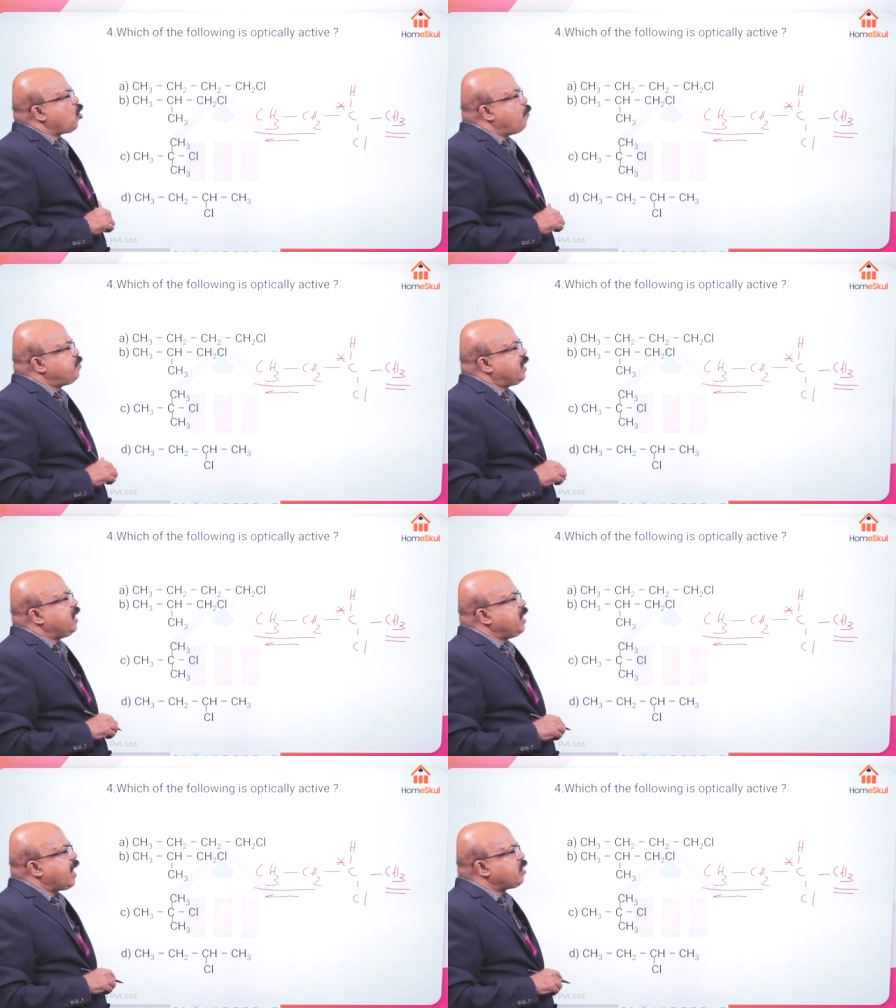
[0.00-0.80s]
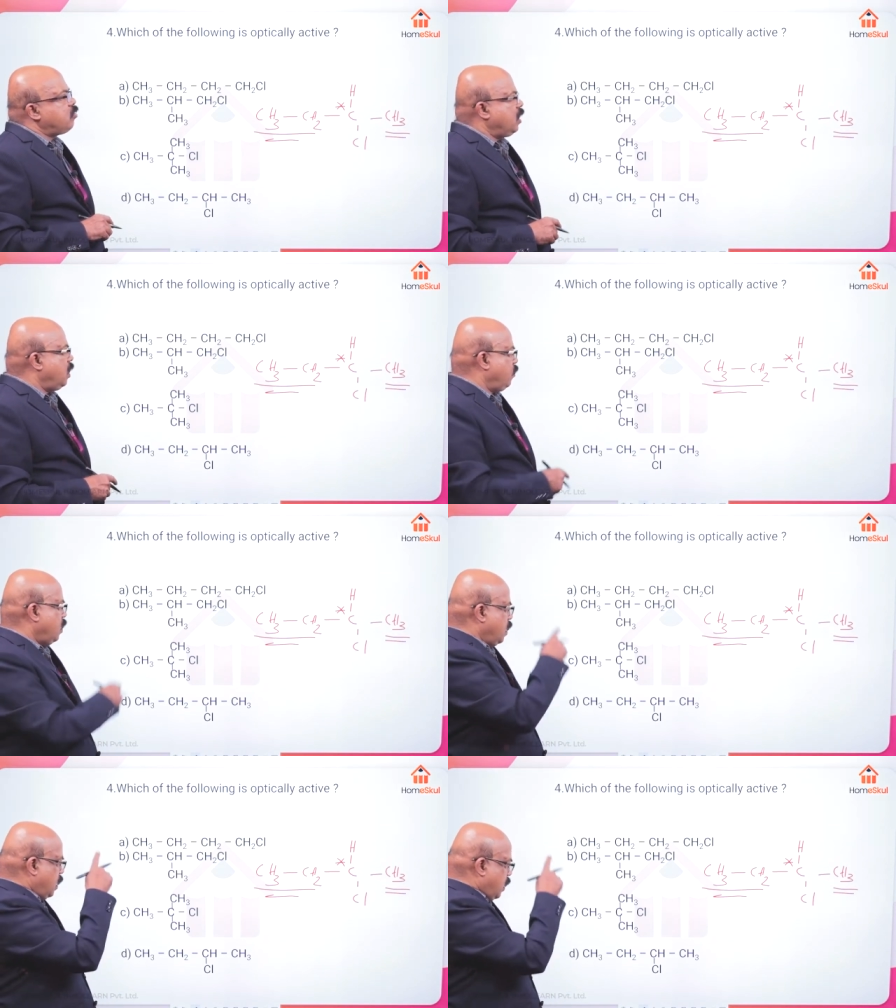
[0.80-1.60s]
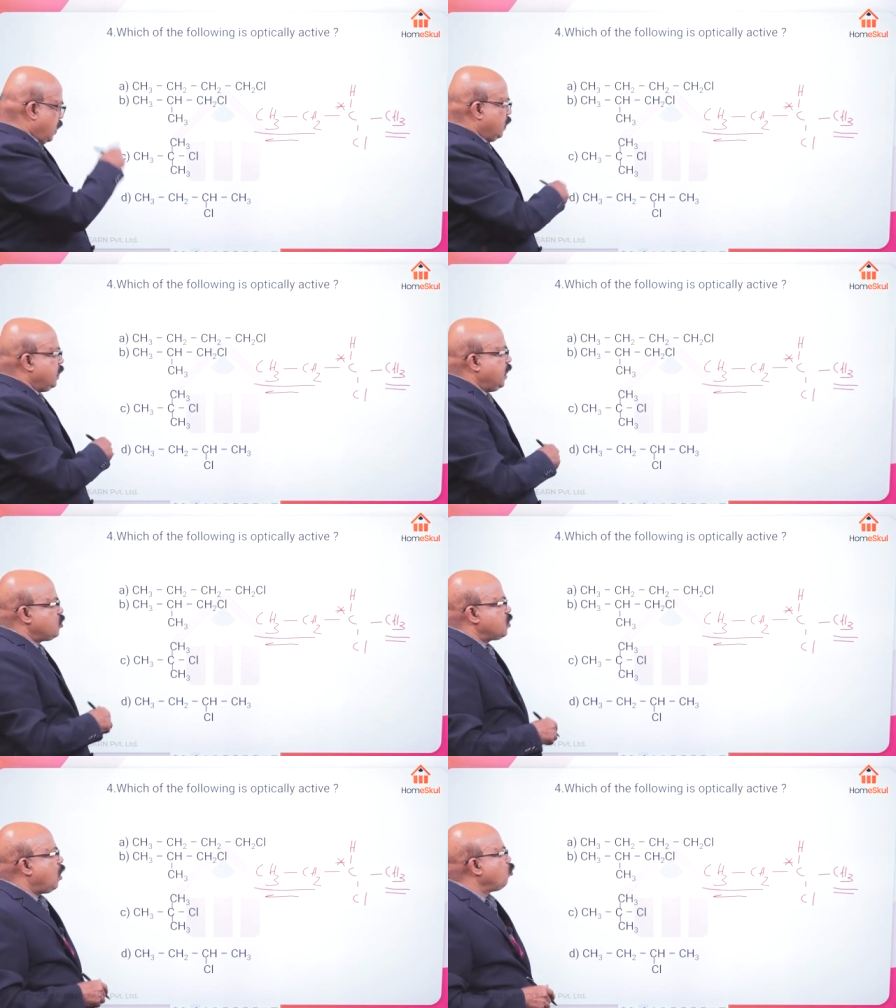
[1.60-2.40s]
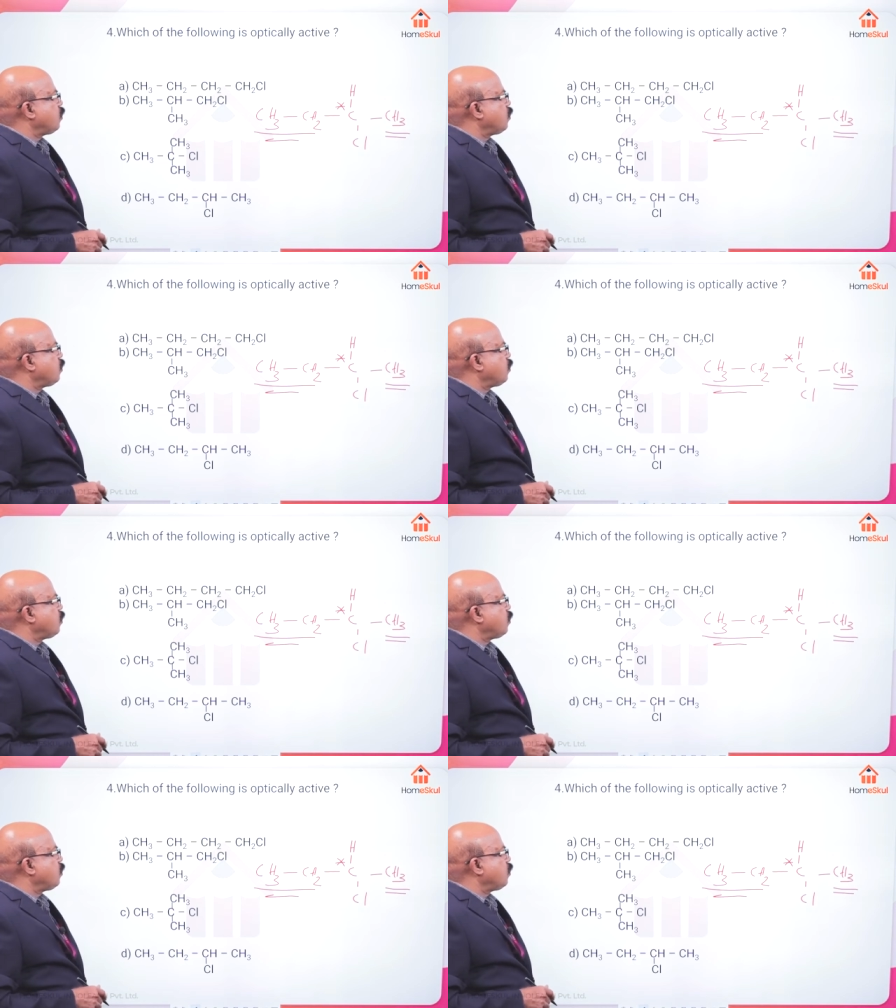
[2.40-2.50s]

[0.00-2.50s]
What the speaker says: optically active? In this, out